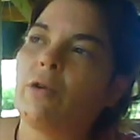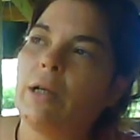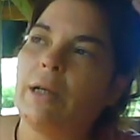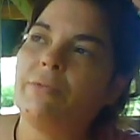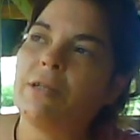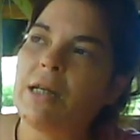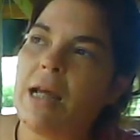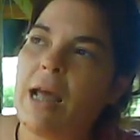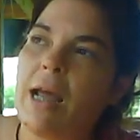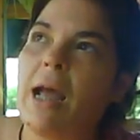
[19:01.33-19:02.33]
relief
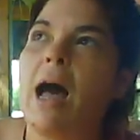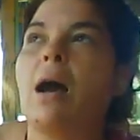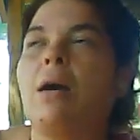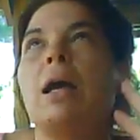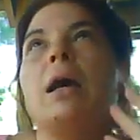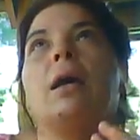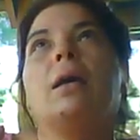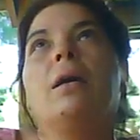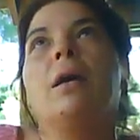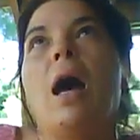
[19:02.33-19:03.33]
today.
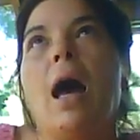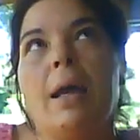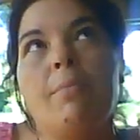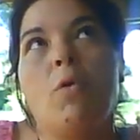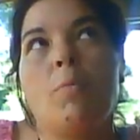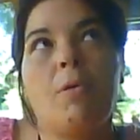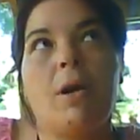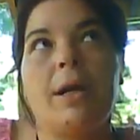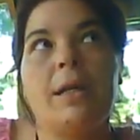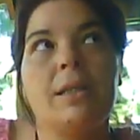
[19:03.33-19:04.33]
I am more
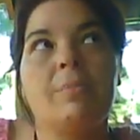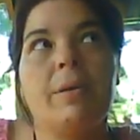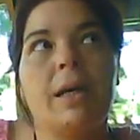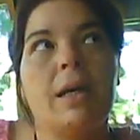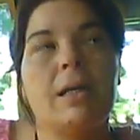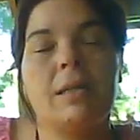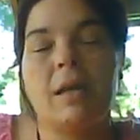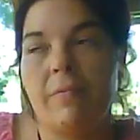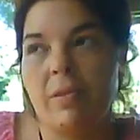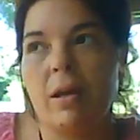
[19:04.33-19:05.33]
praised because
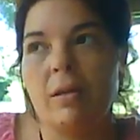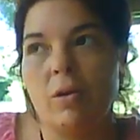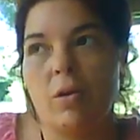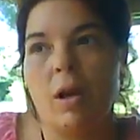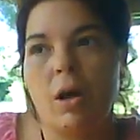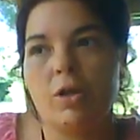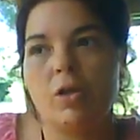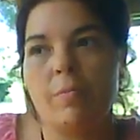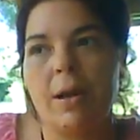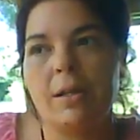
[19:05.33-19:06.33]
of the
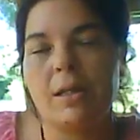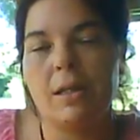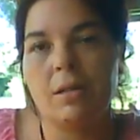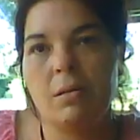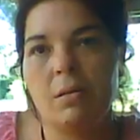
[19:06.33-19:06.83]
neurological medicine